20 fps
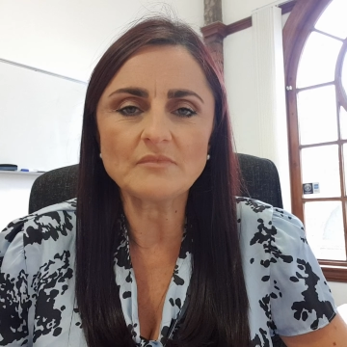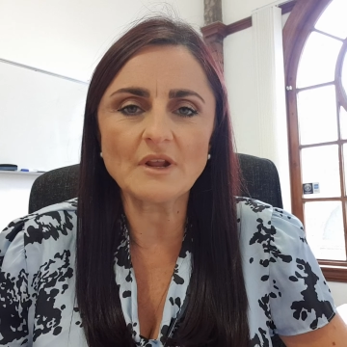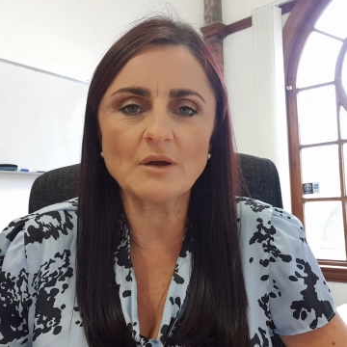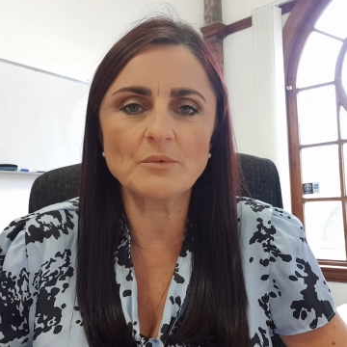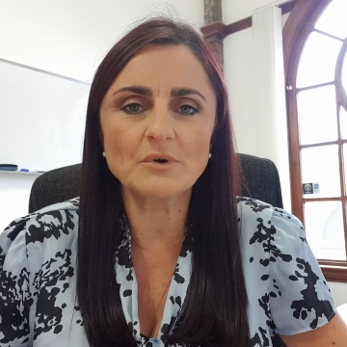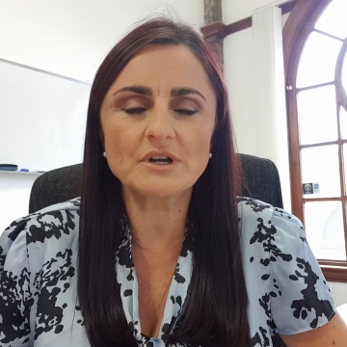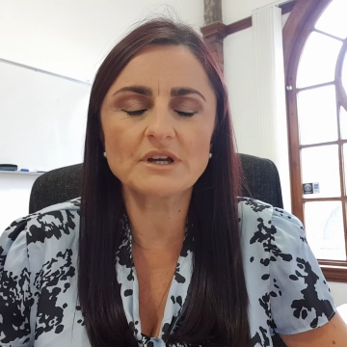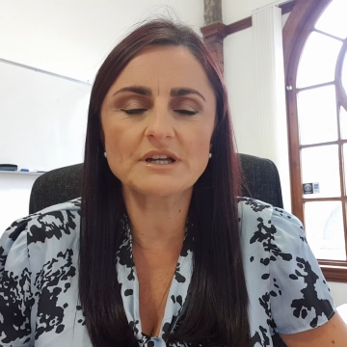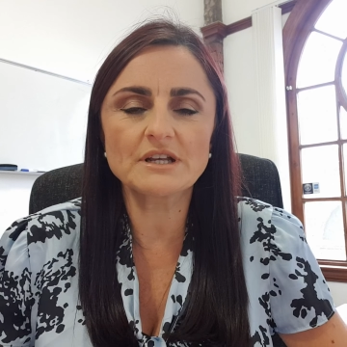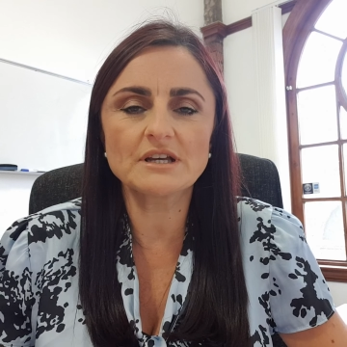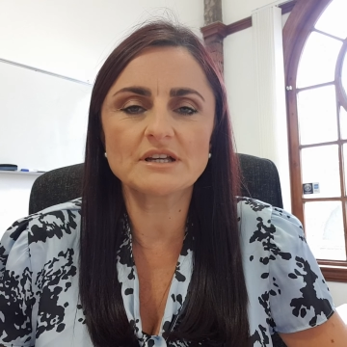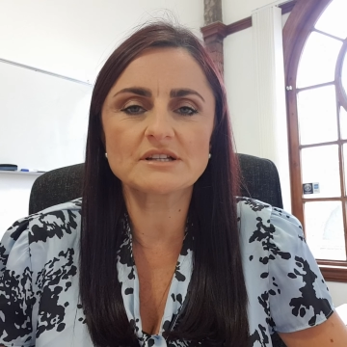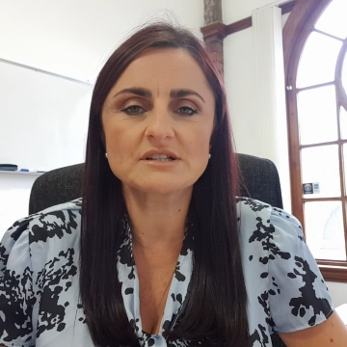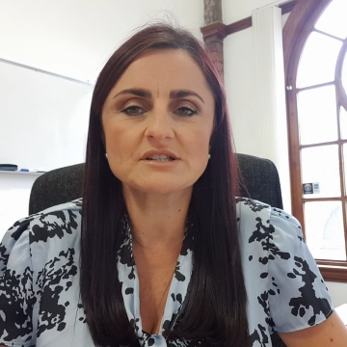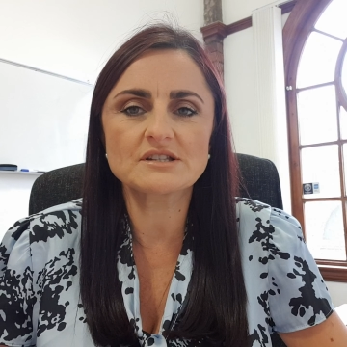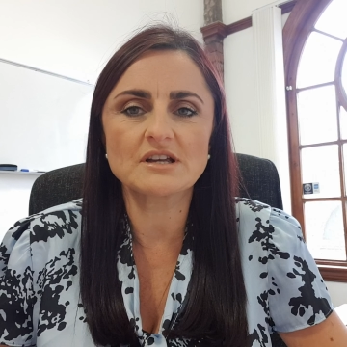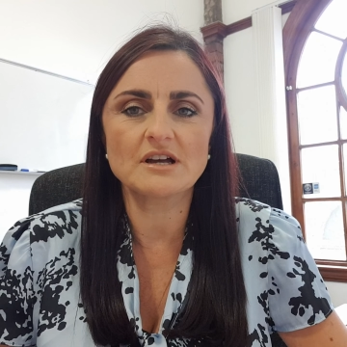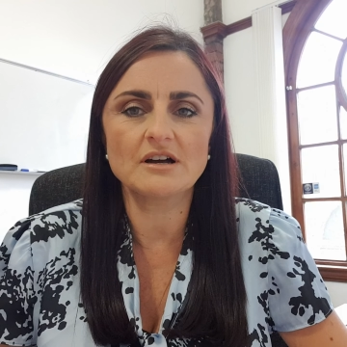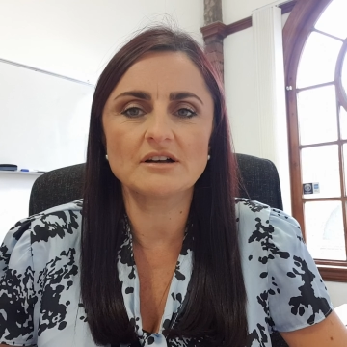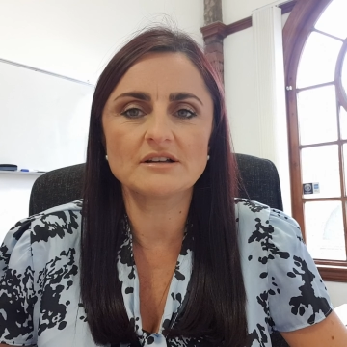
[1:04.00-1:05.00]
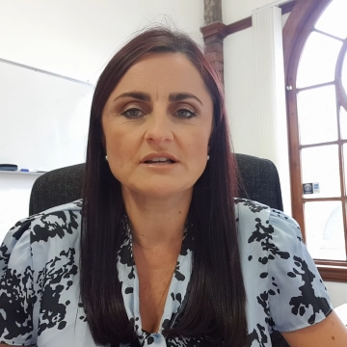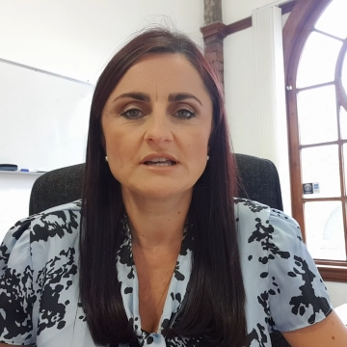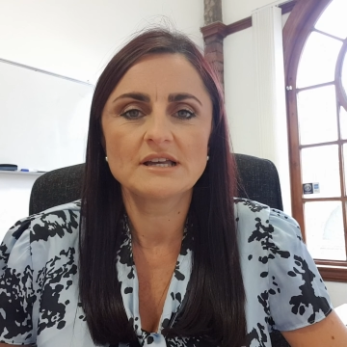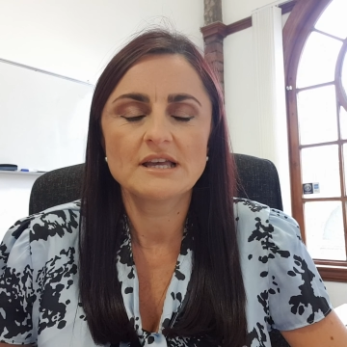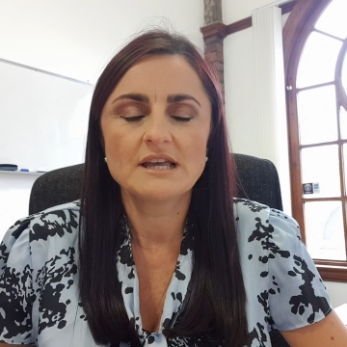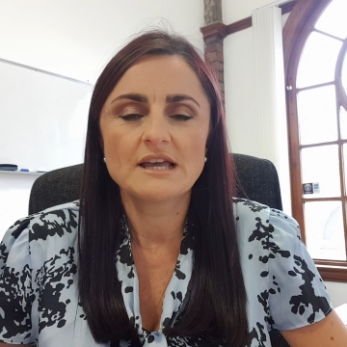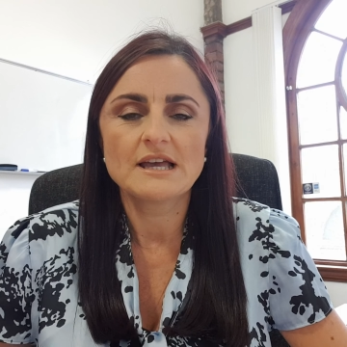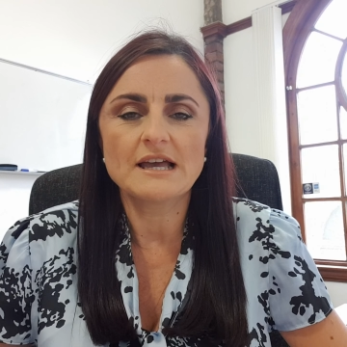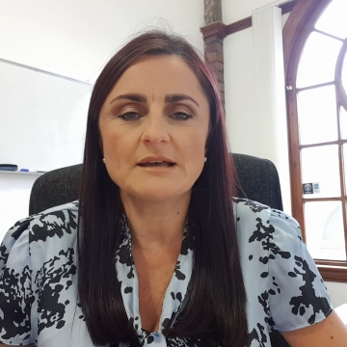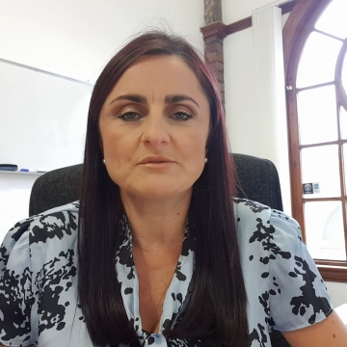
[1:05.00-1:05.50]
And we're going to start
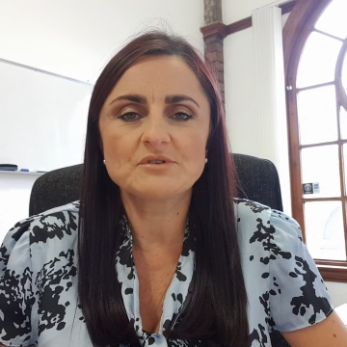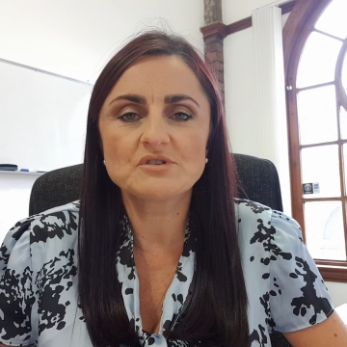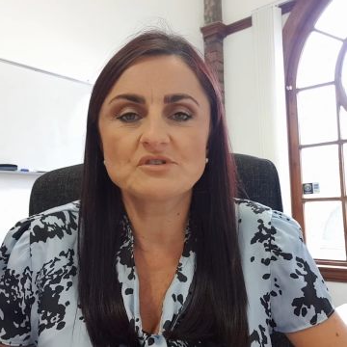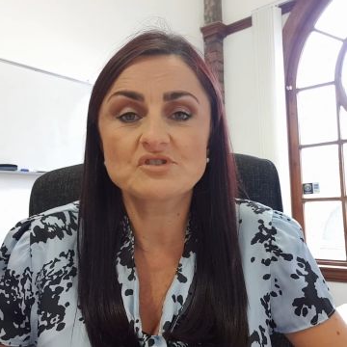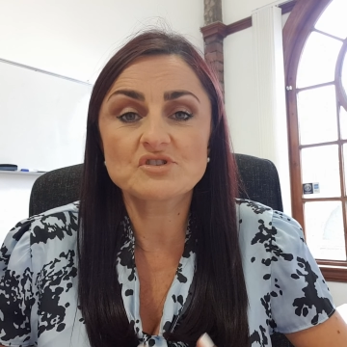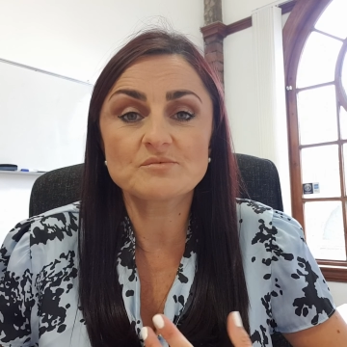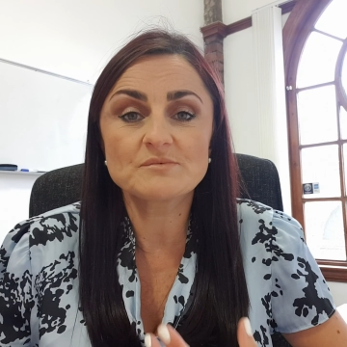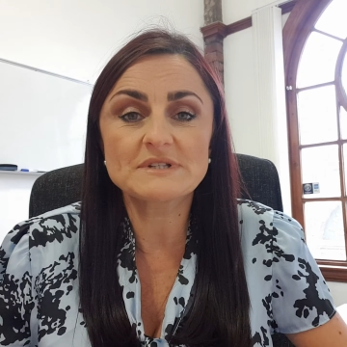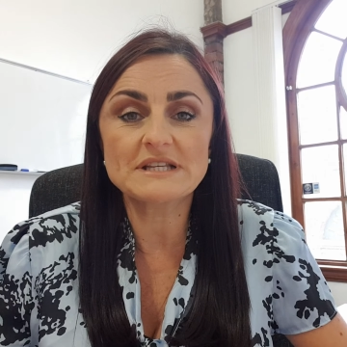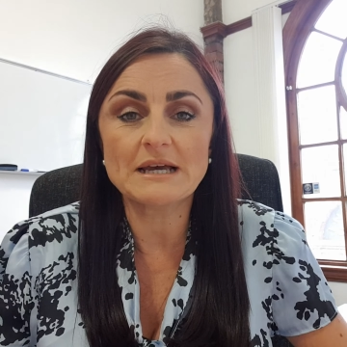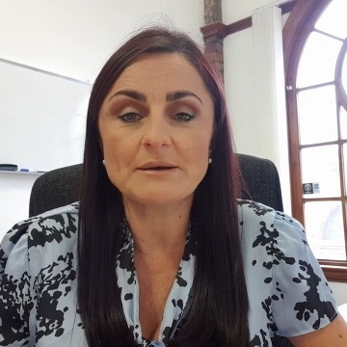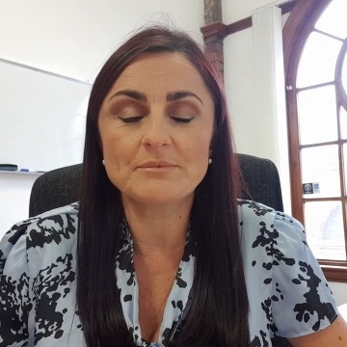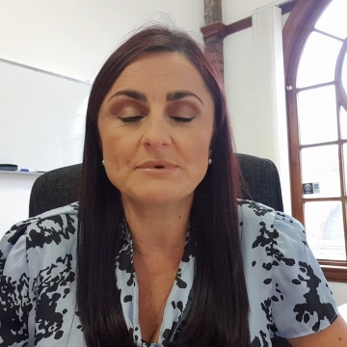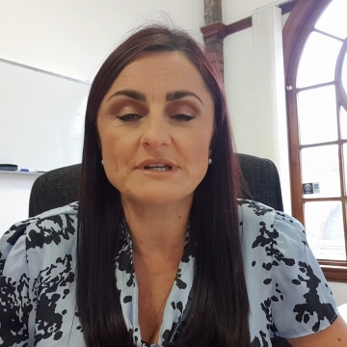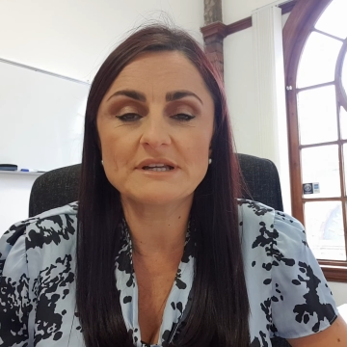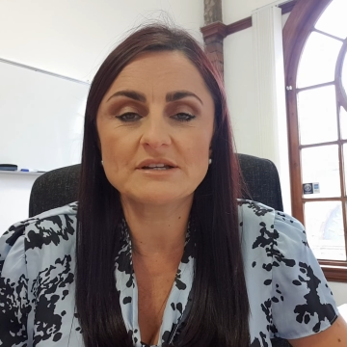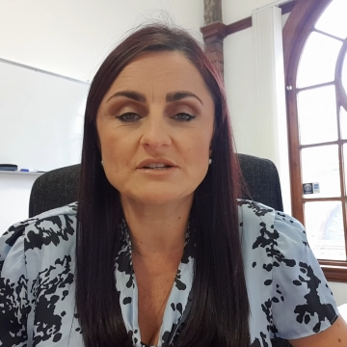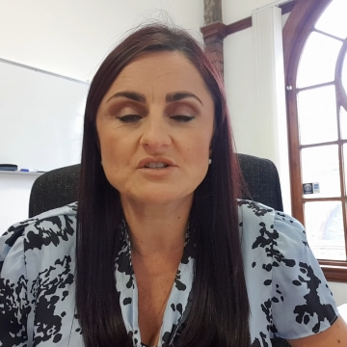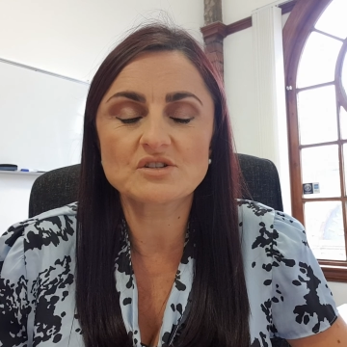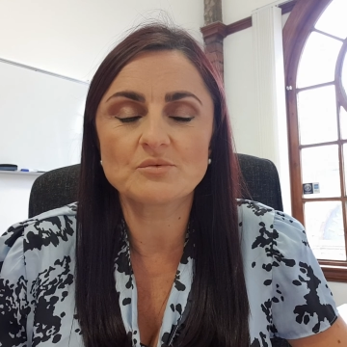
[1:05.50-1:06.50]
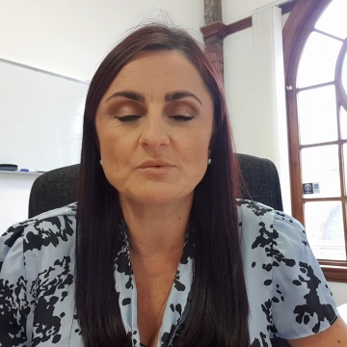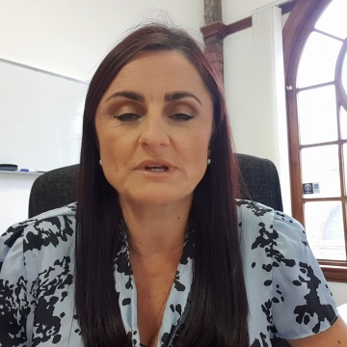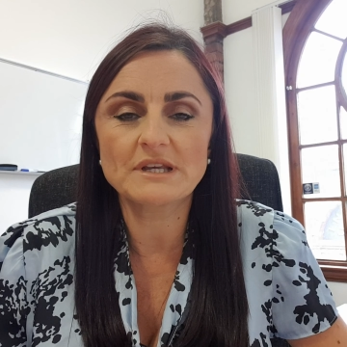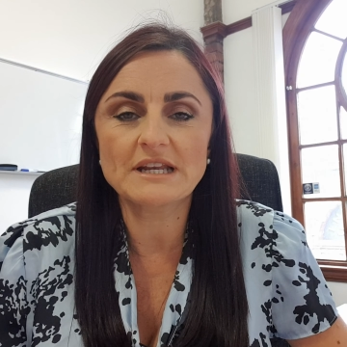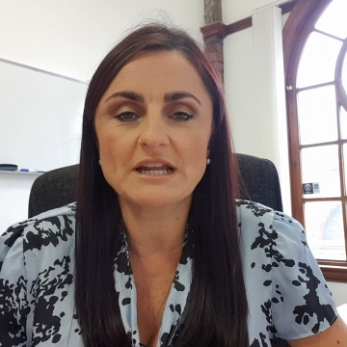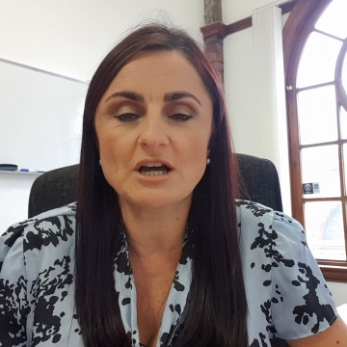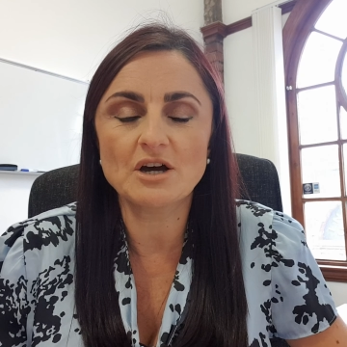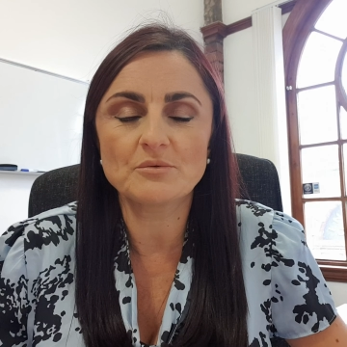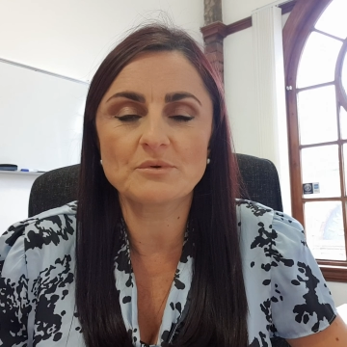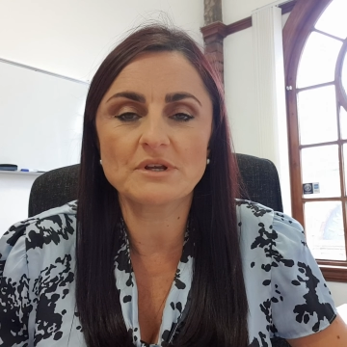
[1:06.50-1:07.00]
doing some tapping so we can
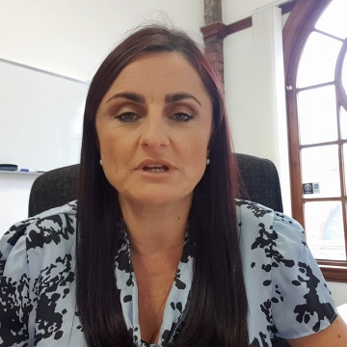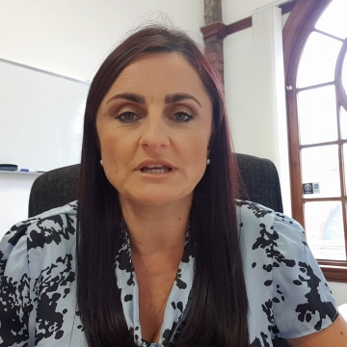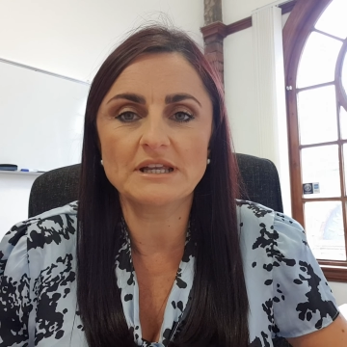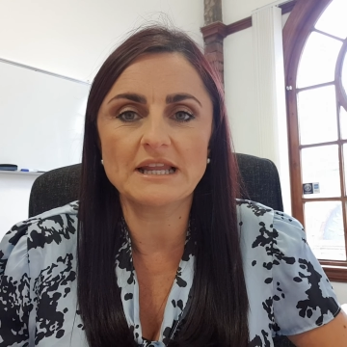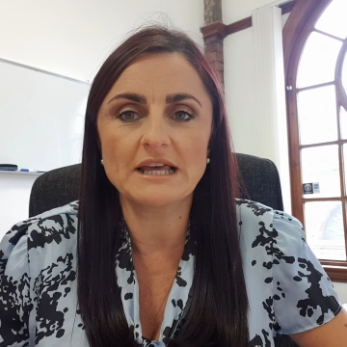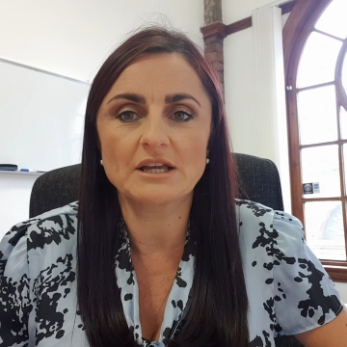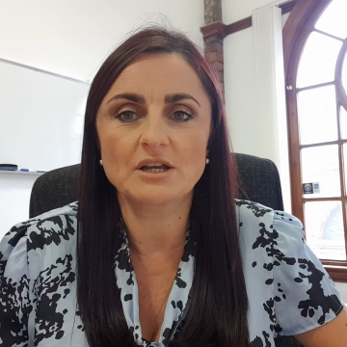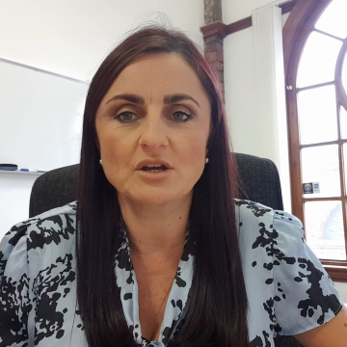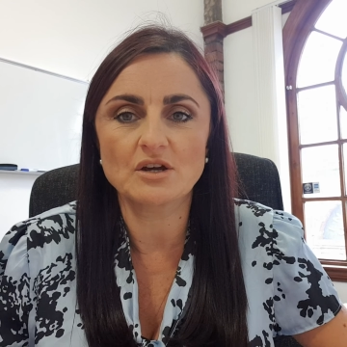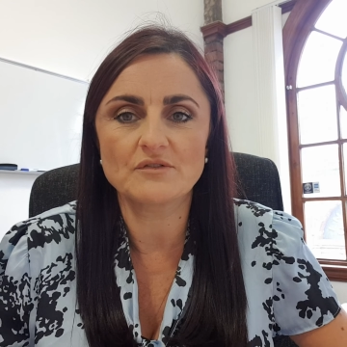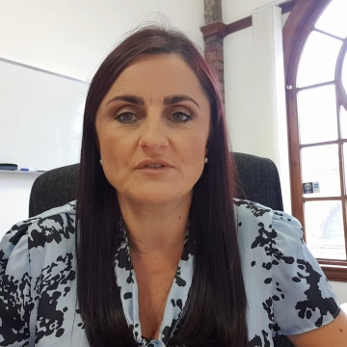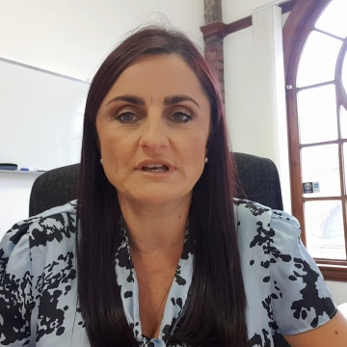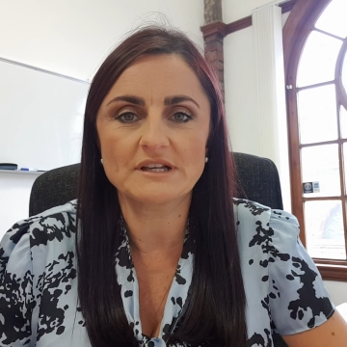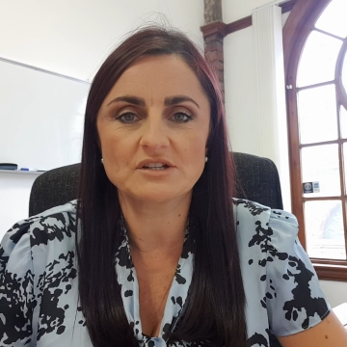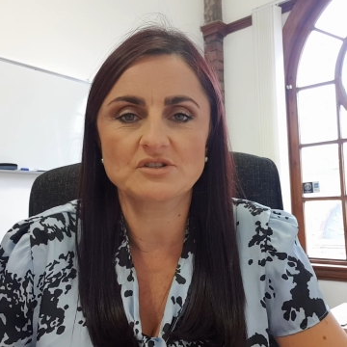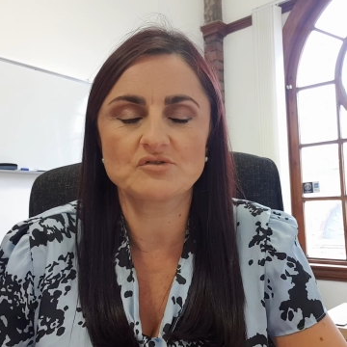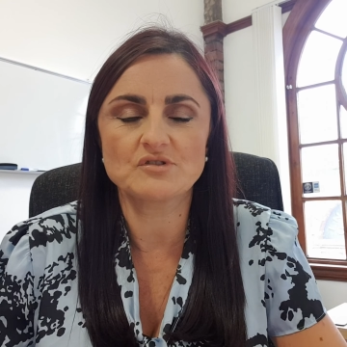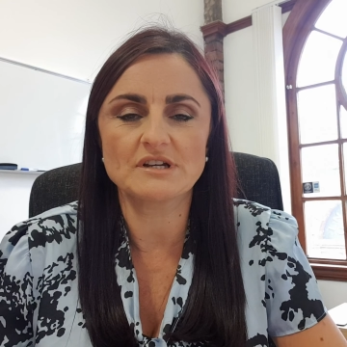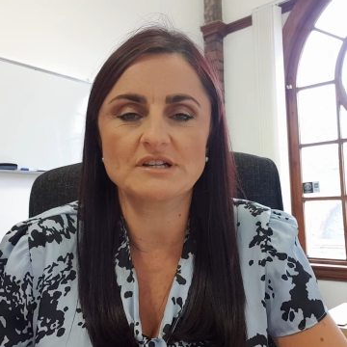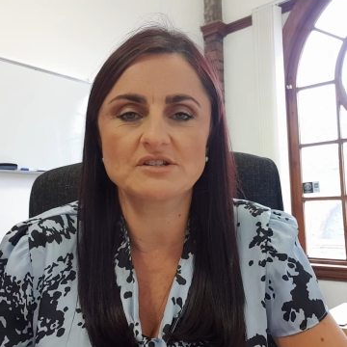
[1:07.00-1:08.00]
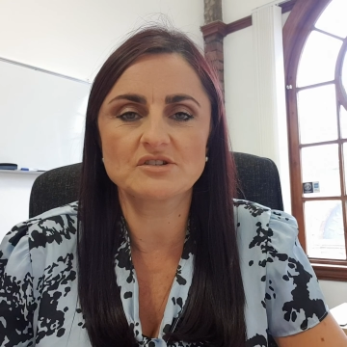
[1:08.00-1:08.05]
help you let go of that stress.